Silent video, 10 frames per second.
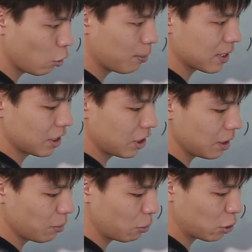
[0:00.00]
we can look
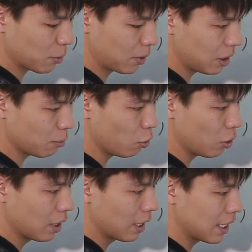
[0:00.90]
at the range of
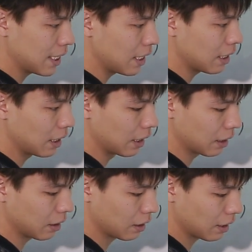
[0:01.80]
values along the
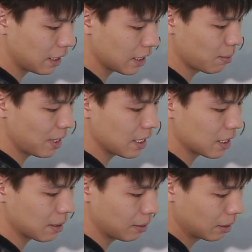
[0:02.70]
y-axis. How does
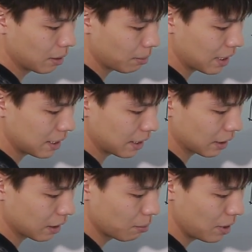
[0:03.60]
it change along the
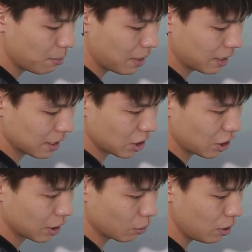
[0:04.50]
y-axis?
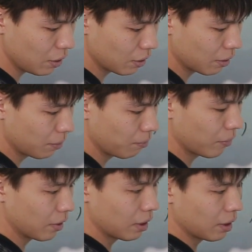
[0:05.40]
The minimum value
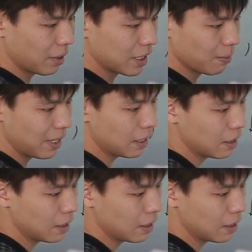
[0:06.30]
is 0. The